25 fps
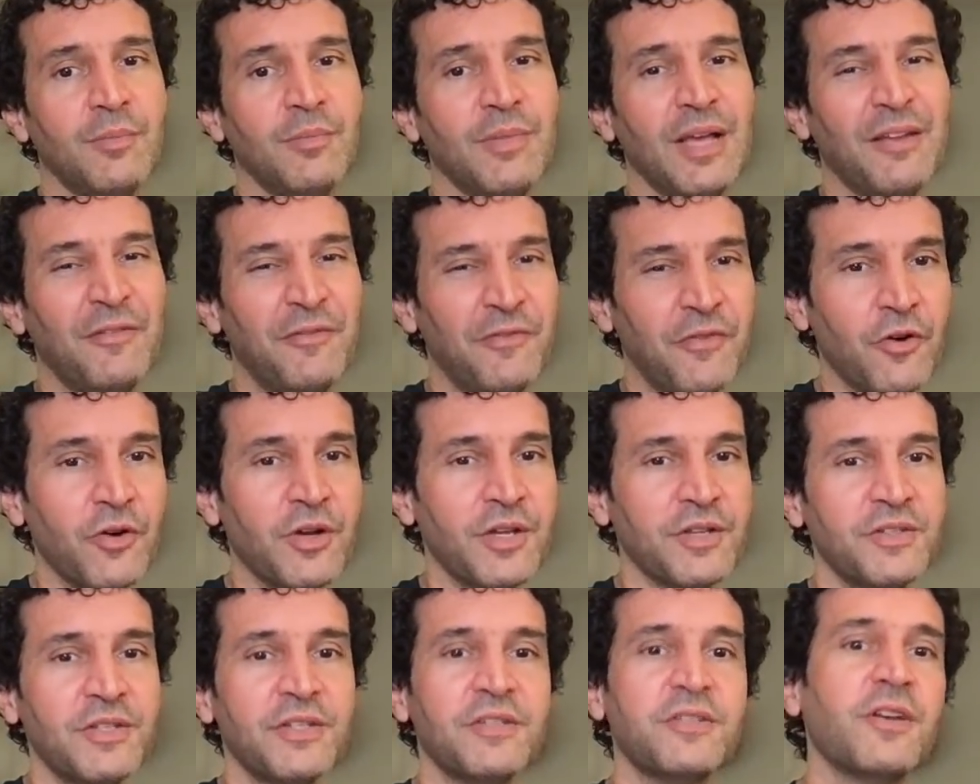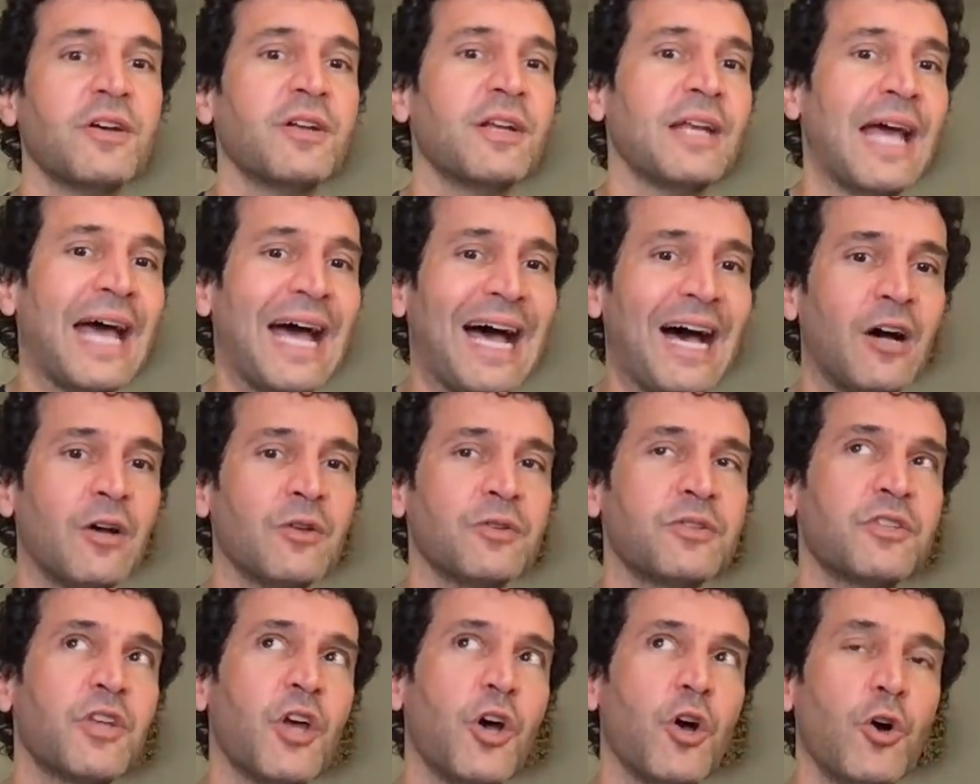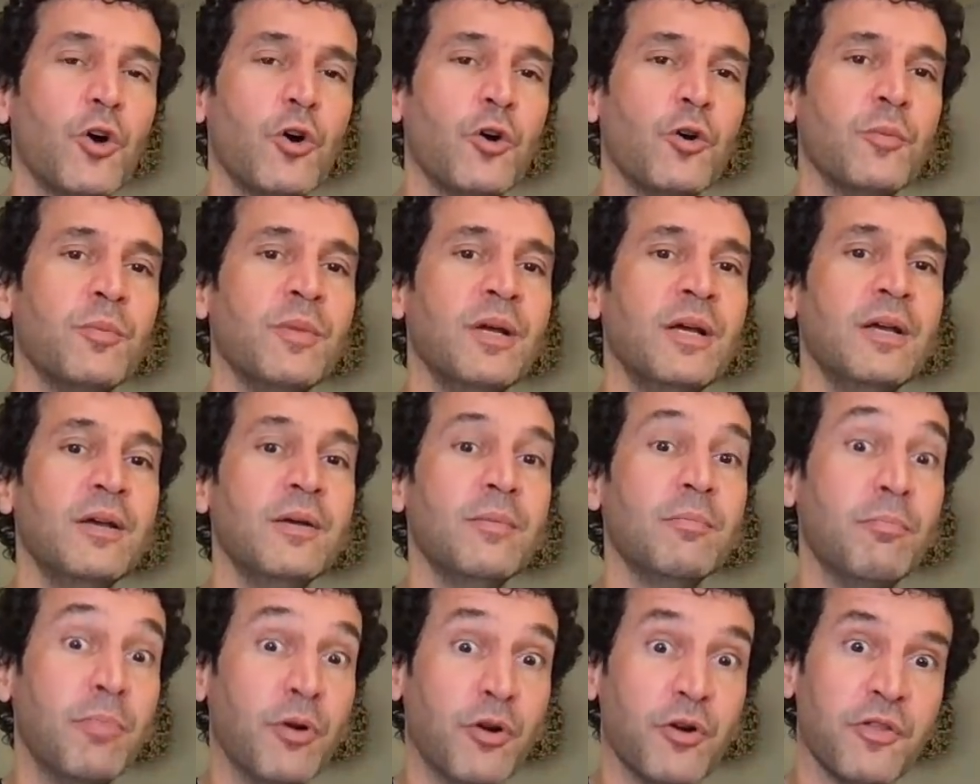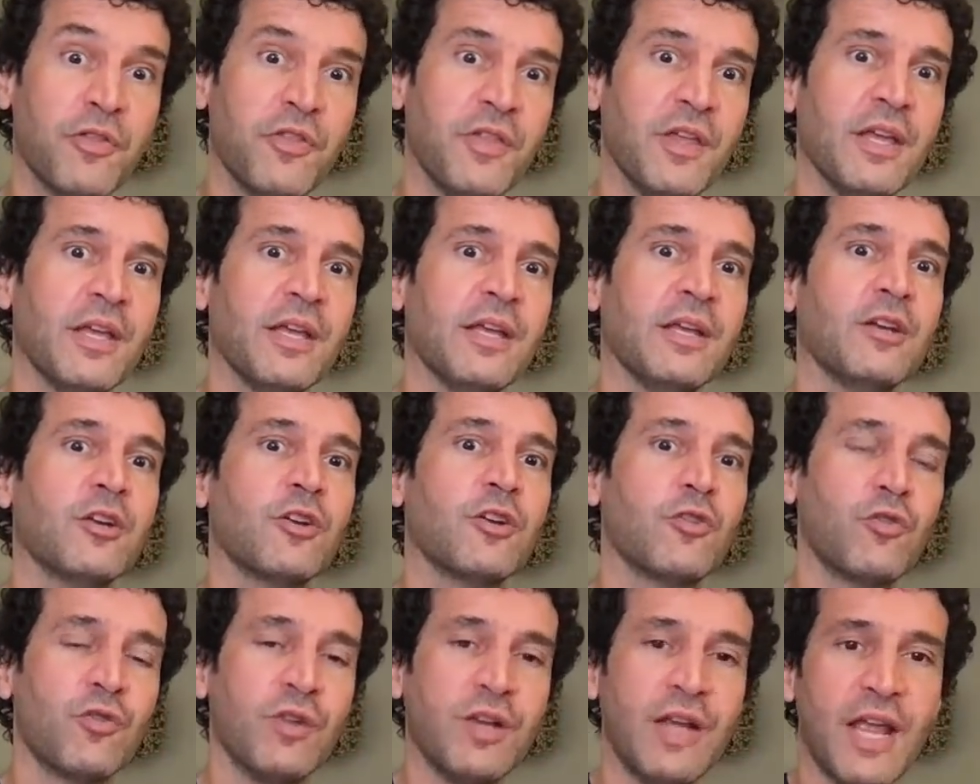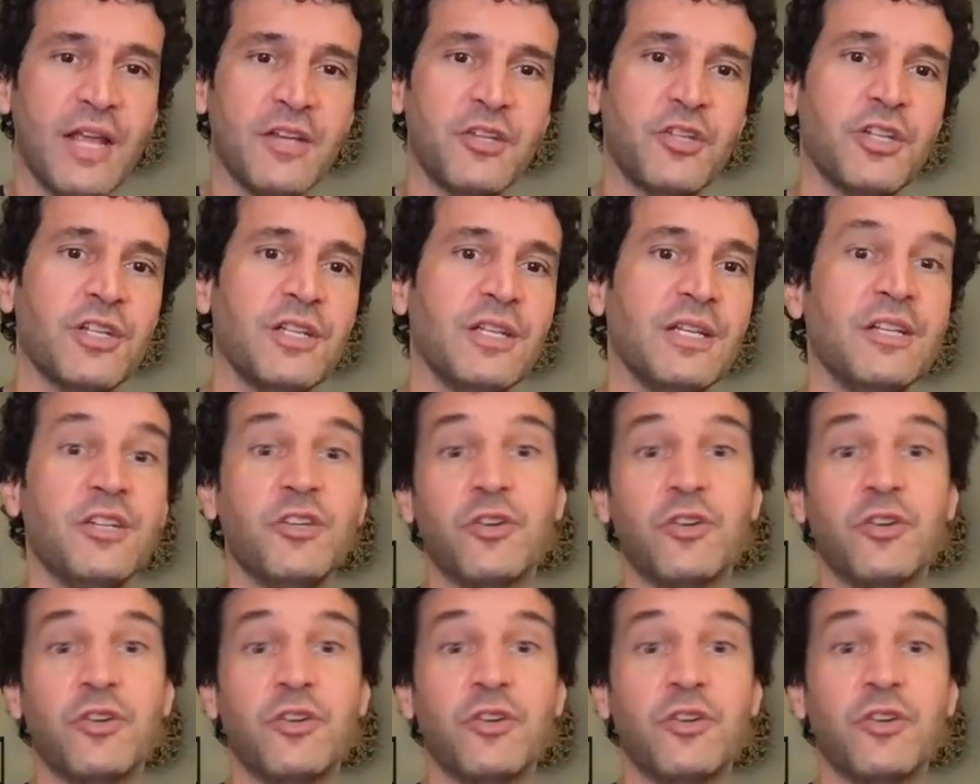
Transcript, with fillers: It focuses on house, home, birthing, creation, and